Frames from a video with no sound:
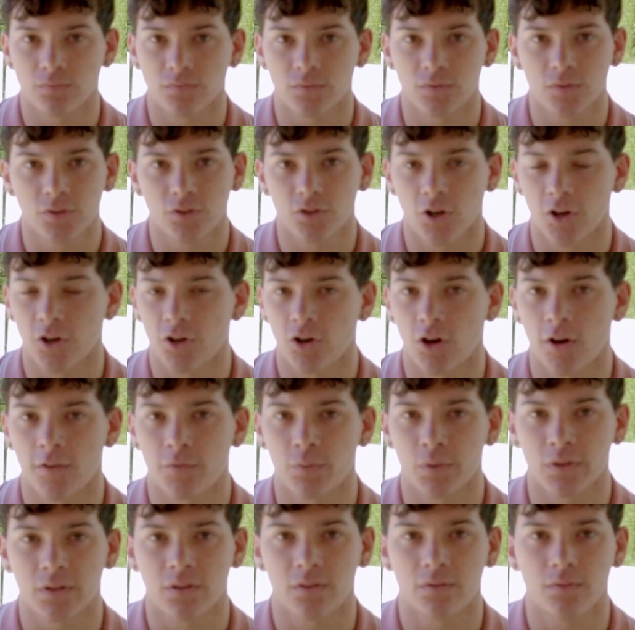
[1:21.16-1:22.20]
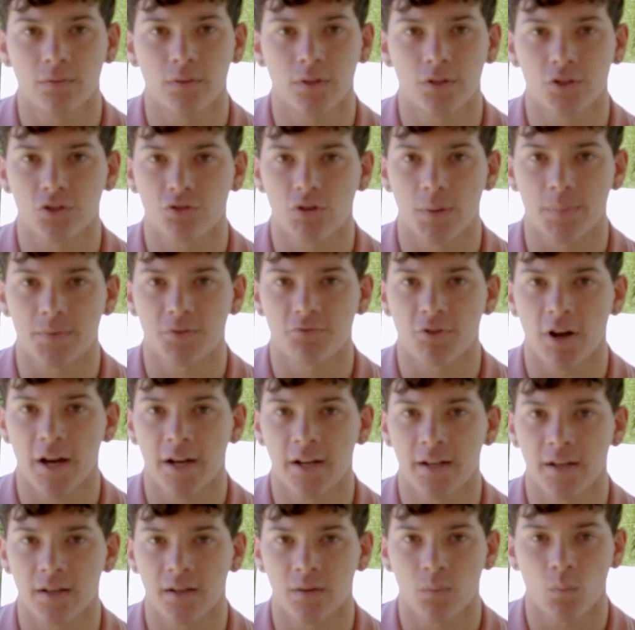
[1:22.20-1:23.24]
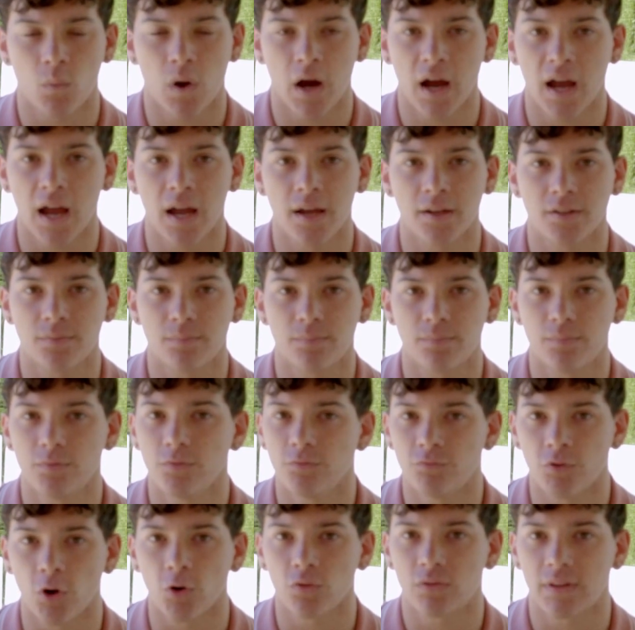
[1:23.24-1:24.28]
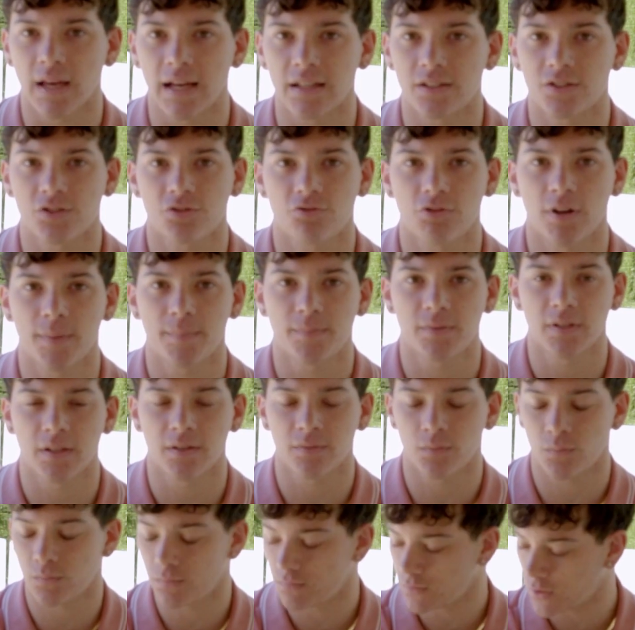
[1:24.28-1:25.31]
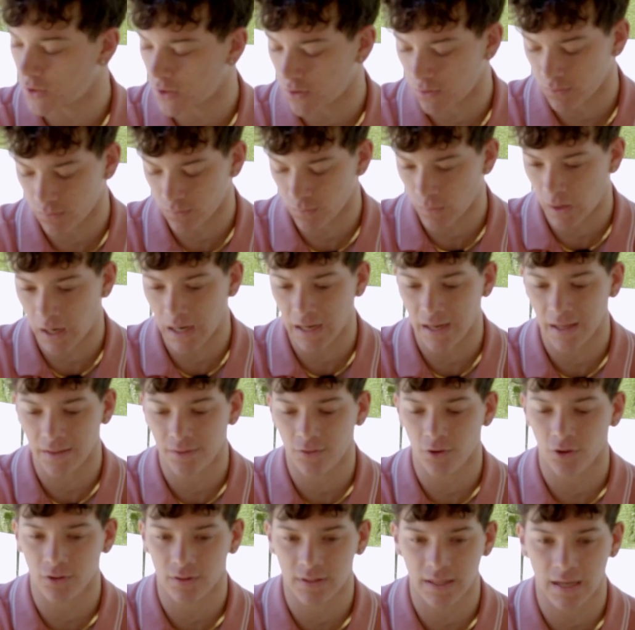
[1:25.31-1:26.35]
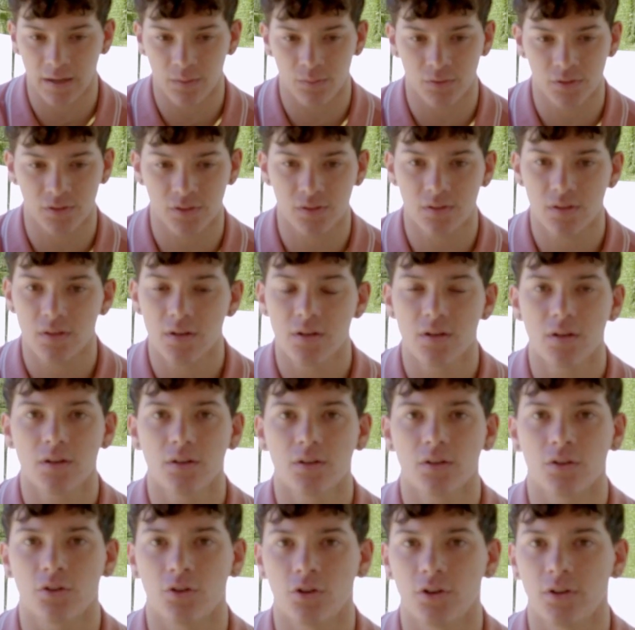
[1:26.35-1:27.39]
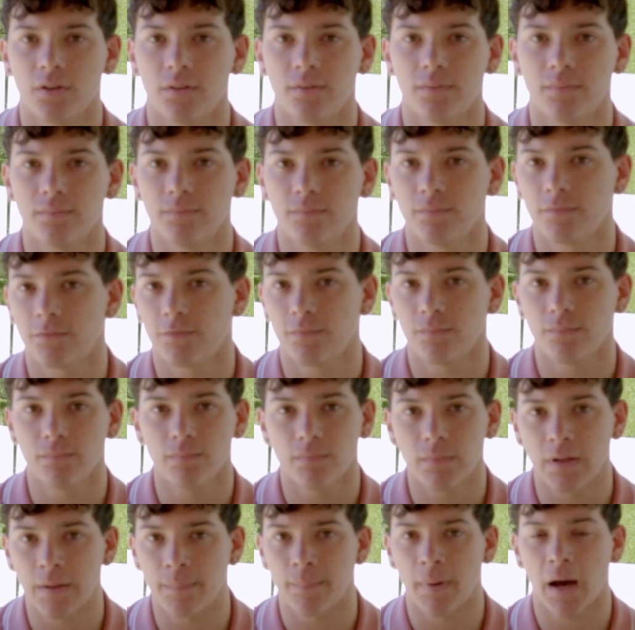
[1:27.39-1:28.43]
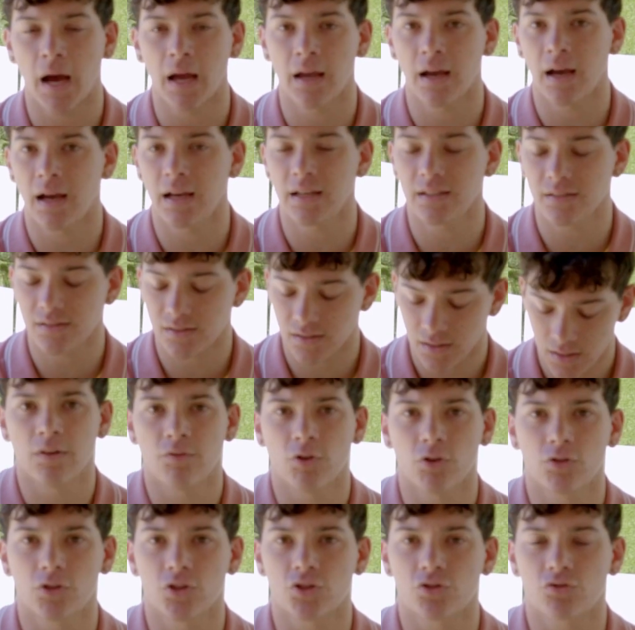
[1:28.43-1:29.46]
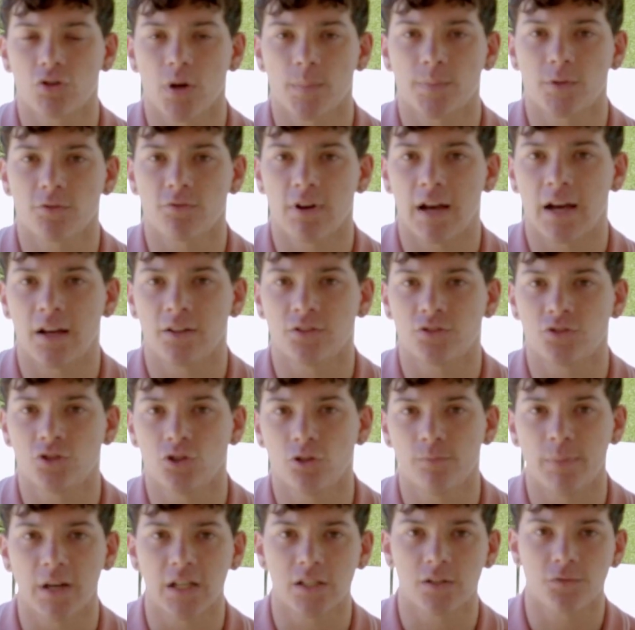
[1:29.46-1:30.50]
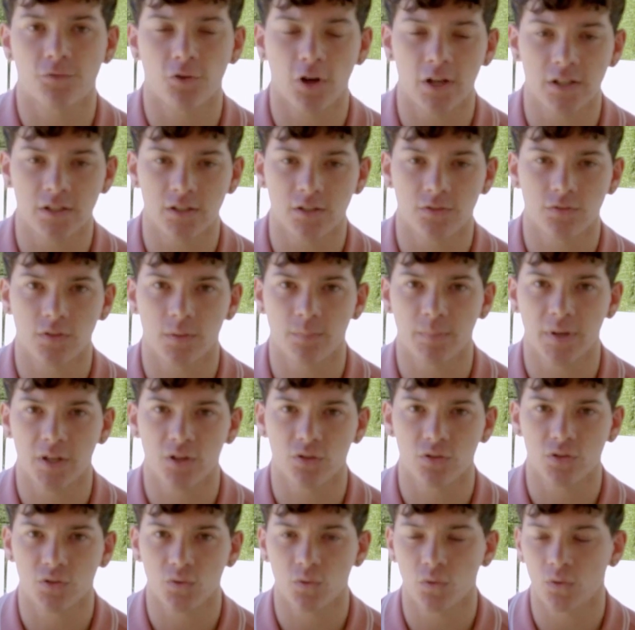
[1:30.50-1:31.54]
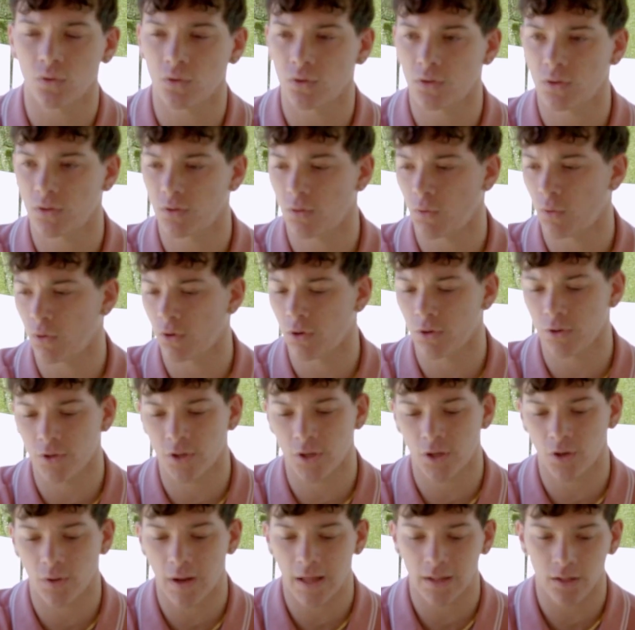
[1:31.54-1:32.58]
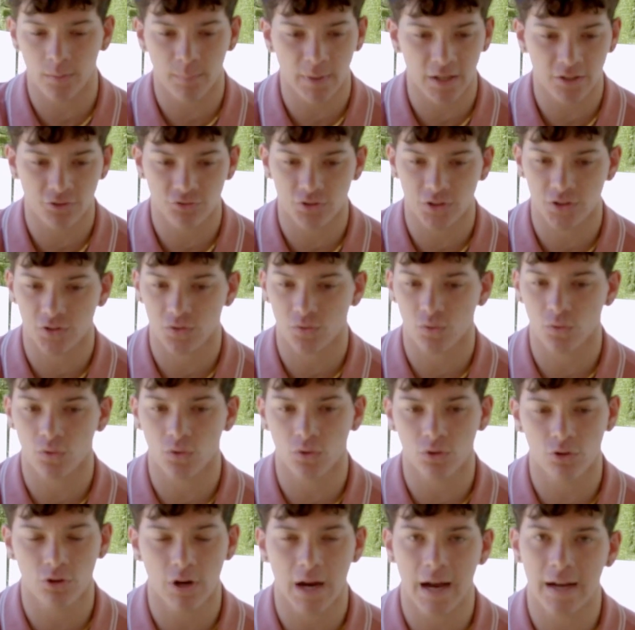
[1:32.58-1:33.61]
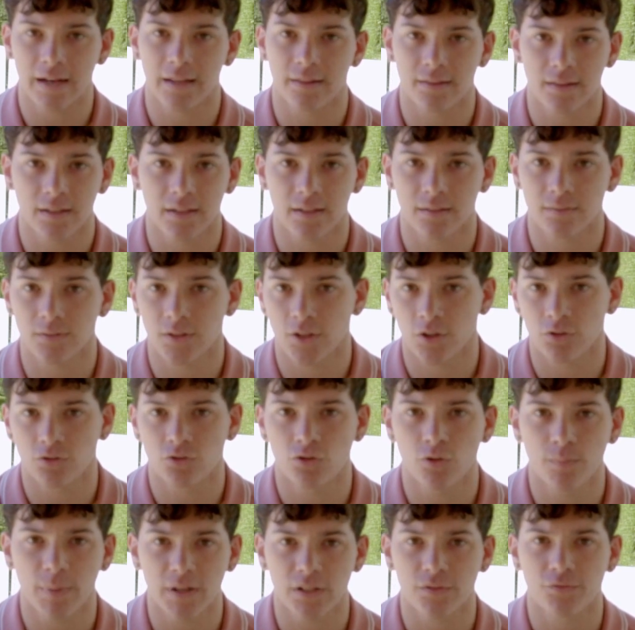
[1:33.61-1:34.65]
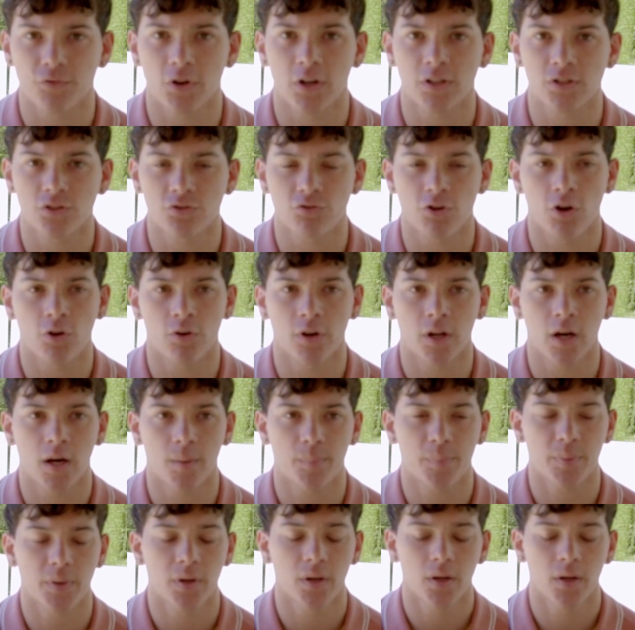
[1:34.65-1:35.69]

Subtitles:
Starting off with script writing and why I wrote that script and, why I thought that was good in my eyes. I wrote the script around 2 best friends from middle school or, elementary school or anything, 2 best friends growing up,